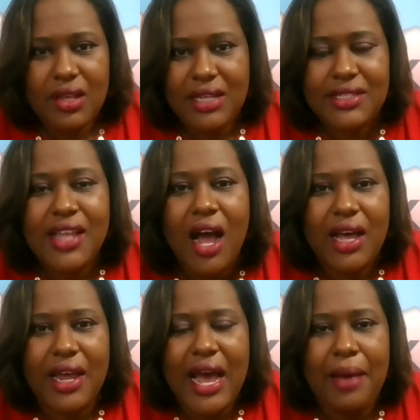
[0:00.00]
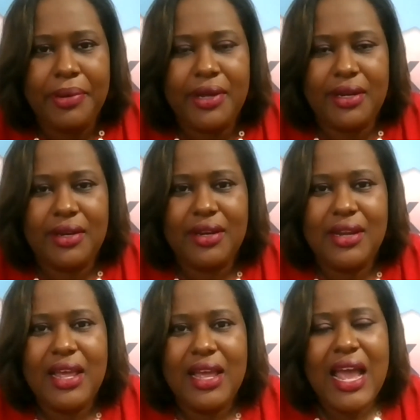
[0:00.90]
it's not gonna happen.
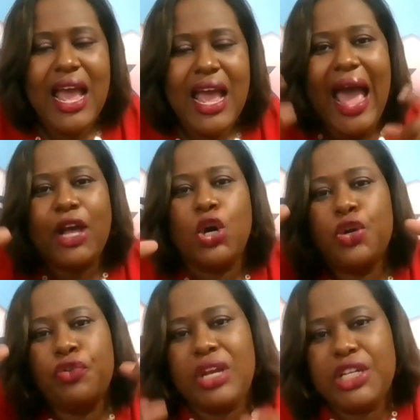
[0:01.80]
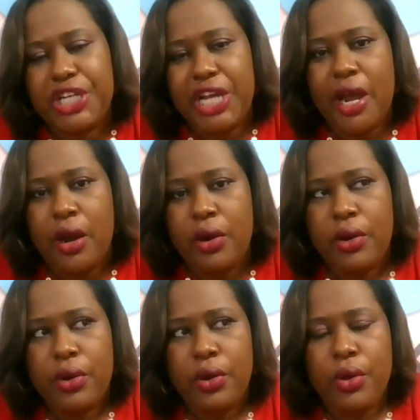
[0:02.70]
I couldn't reach here
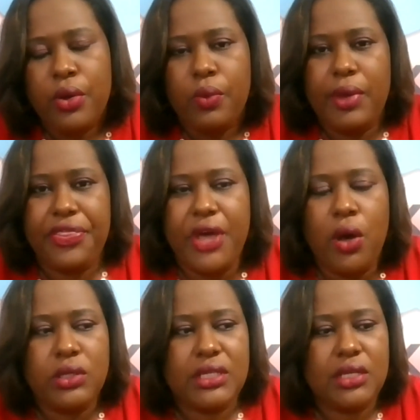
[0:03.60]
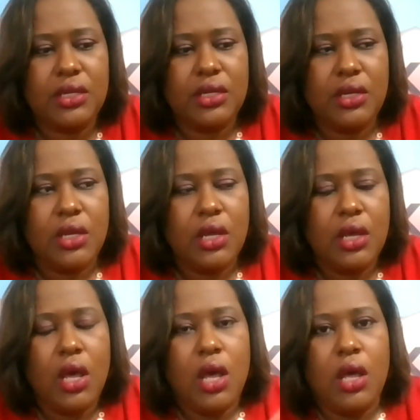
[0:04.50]
without
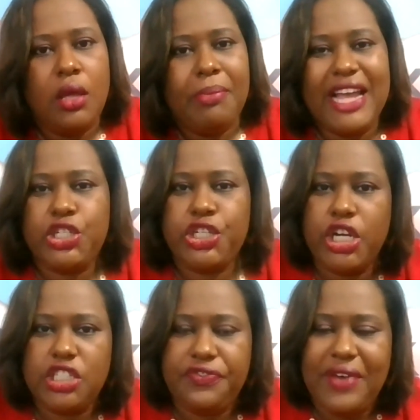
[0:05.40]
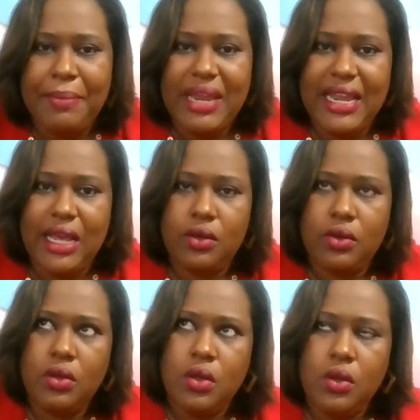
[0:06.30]
my church family,
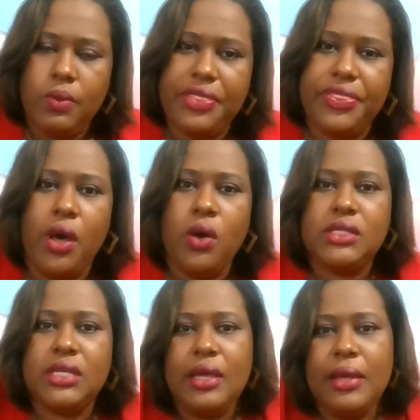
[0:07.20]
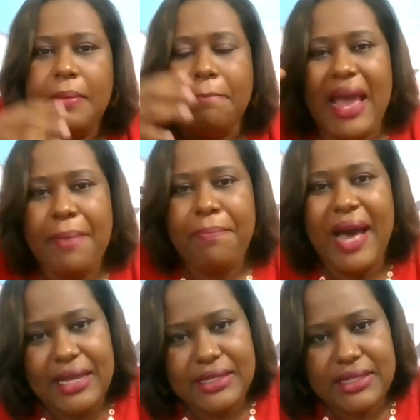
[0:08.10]
without my
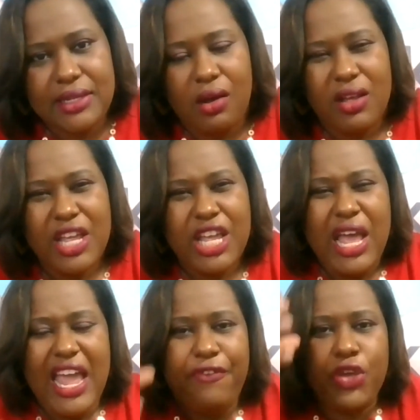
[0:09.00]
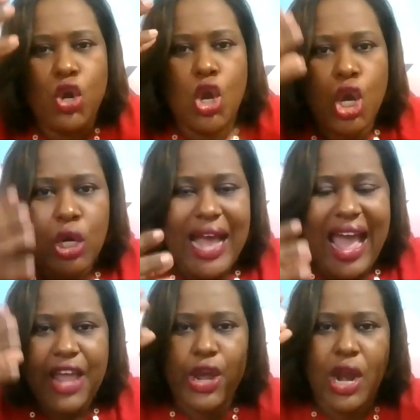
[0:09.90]
pastor. If you look
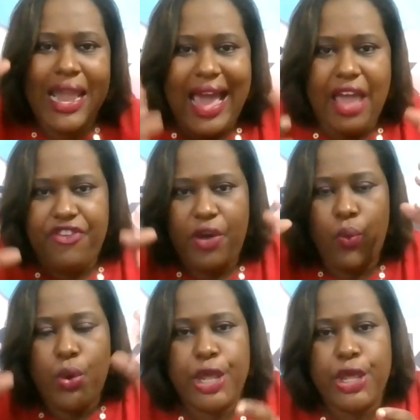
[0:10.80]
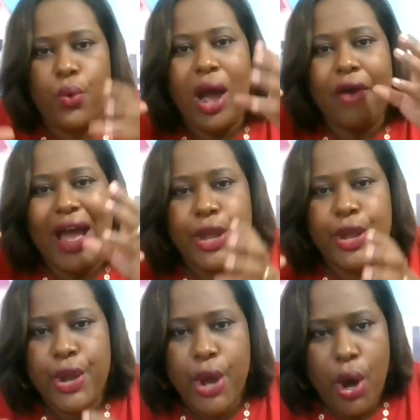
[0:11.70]
at your life and where you are at
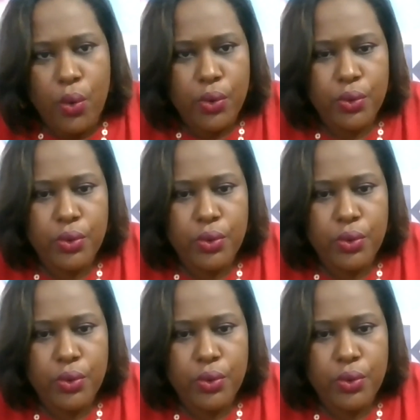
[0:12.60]
now,